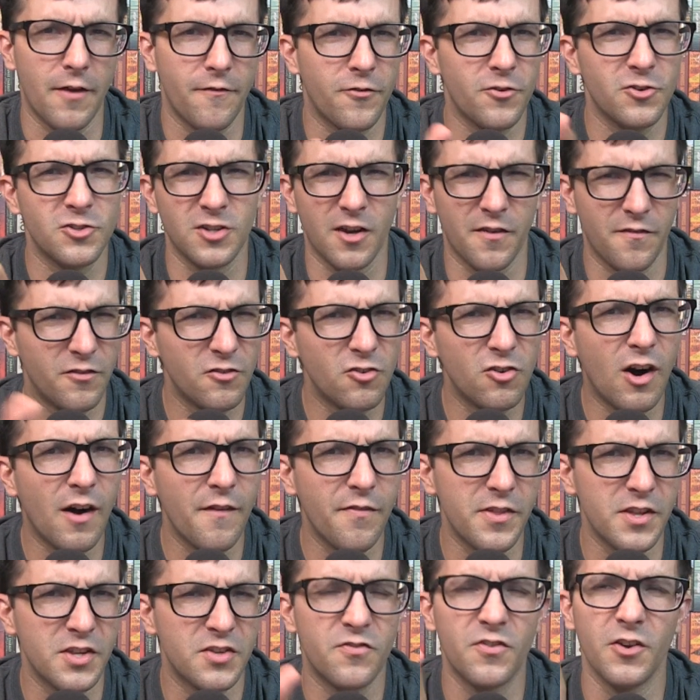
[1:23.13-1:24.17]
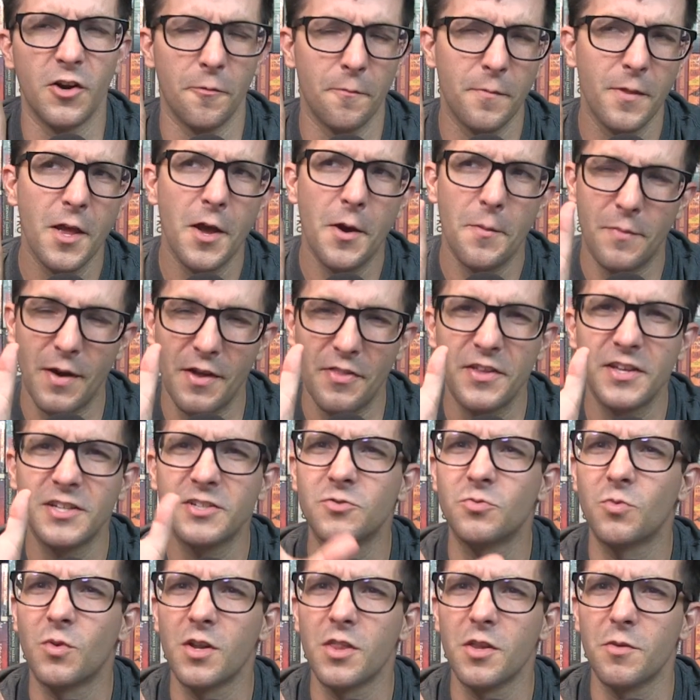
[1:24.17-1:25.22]
first off, love this film. But I think
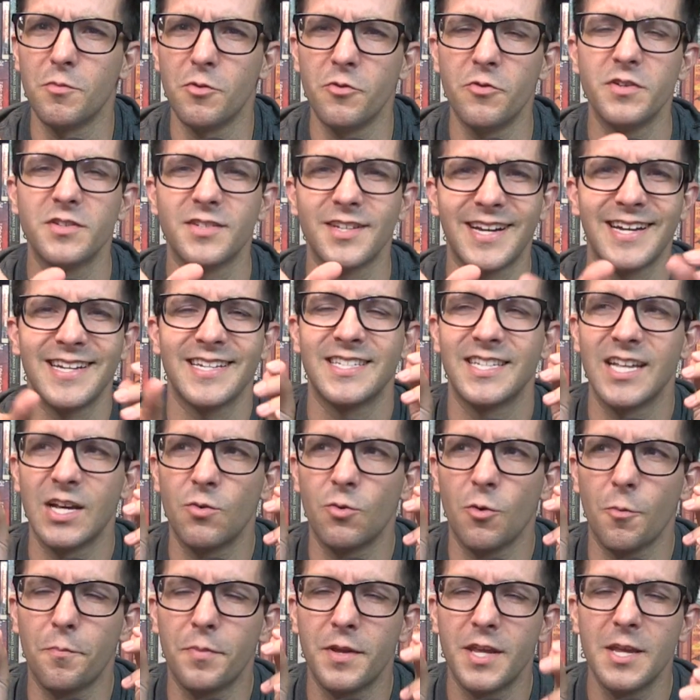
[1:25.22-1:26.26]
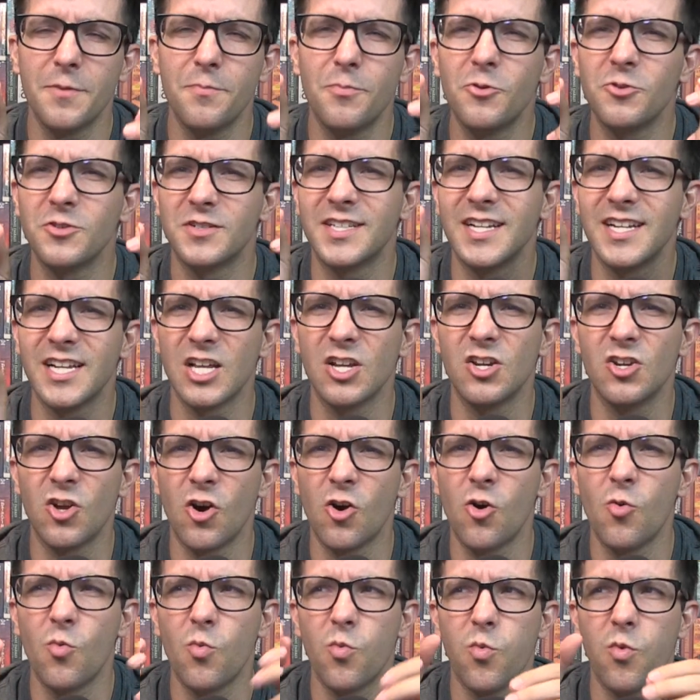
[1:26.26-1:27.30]
it's one of the movies, like I said, where people didn't
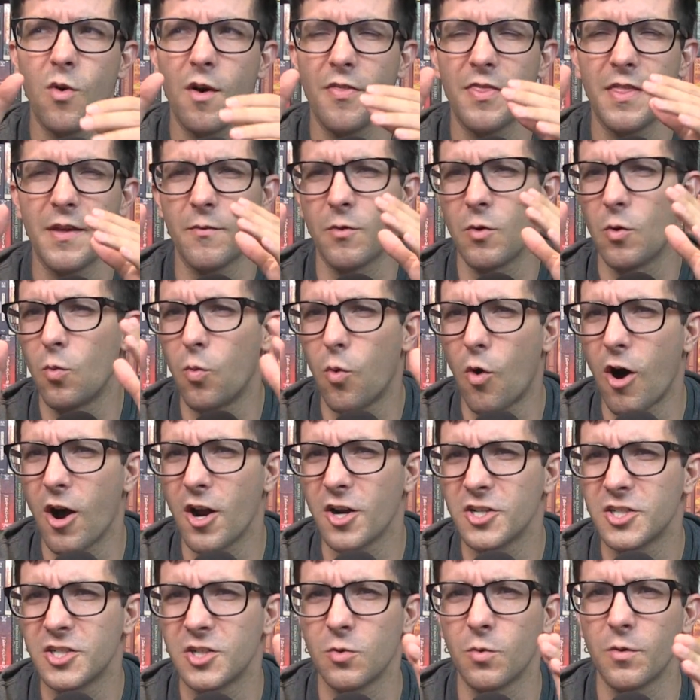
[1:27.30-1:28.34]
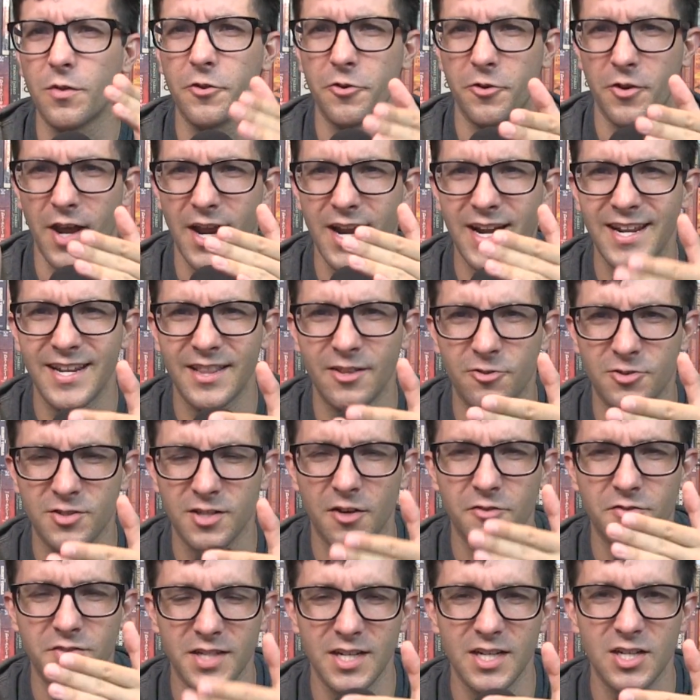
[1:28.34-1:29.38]
know what they were watching or what they're getting
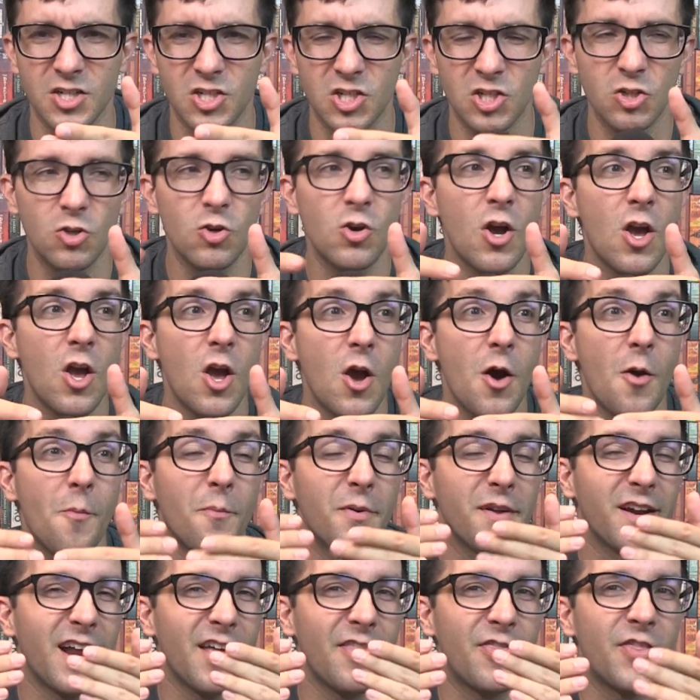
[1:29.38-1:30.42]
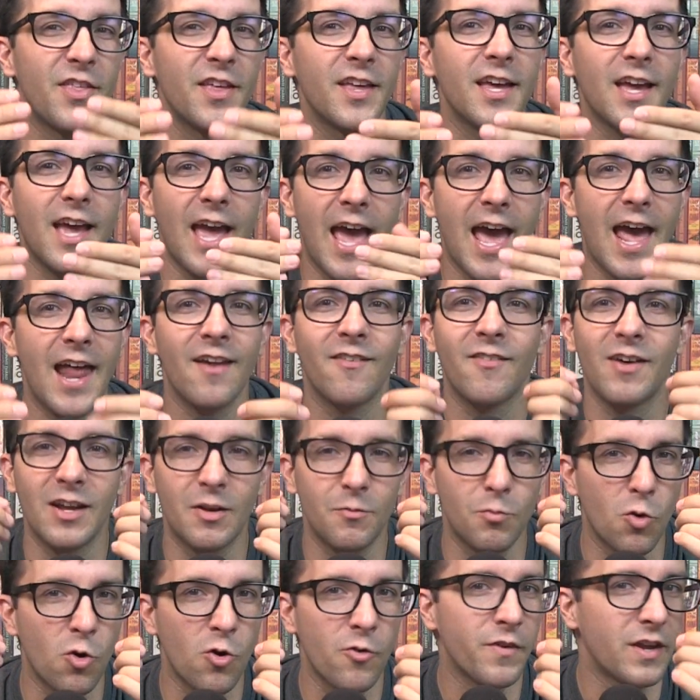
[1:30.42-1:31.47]
themselves into. But I think it had like
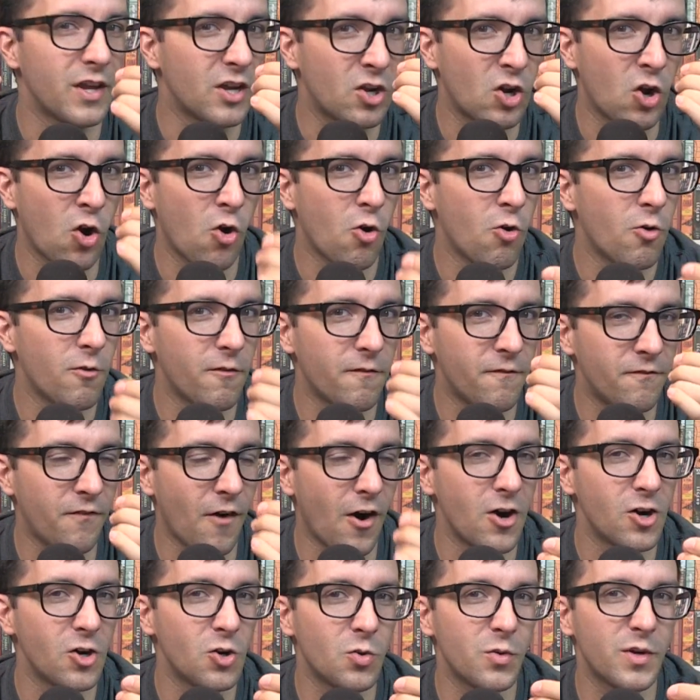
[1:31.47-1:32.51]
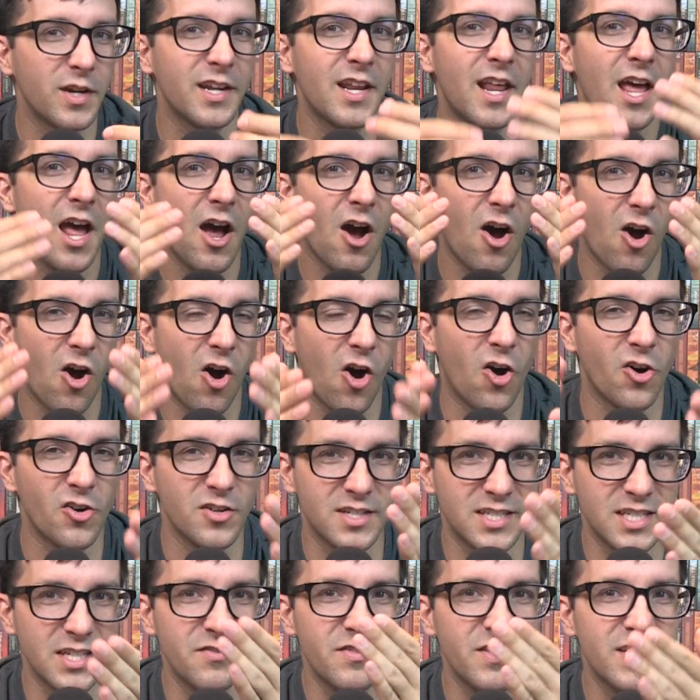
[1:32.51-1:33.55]
more of a cult following on
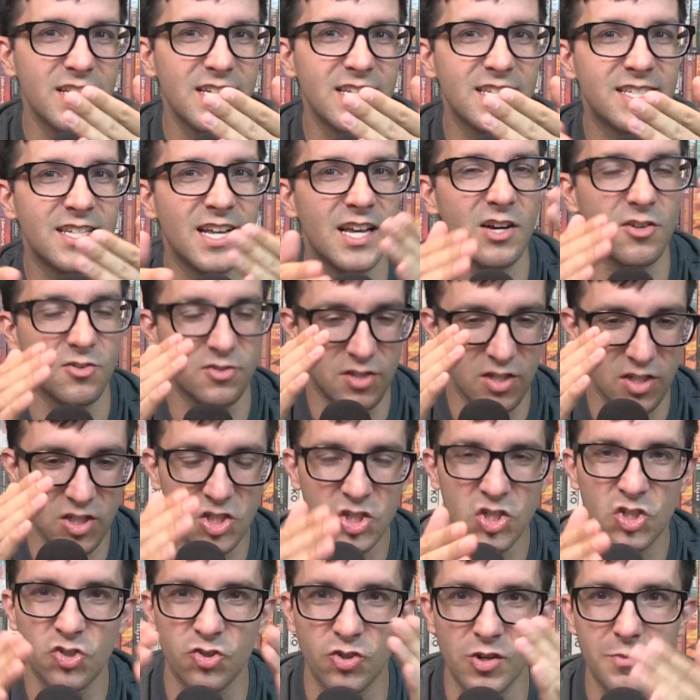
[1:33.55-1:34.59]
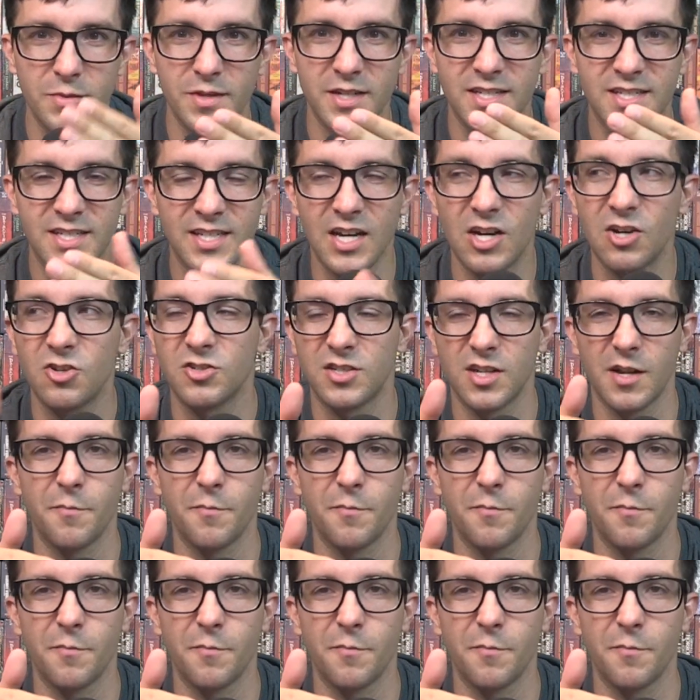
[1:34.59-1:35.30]
DVD sales, streaming sales,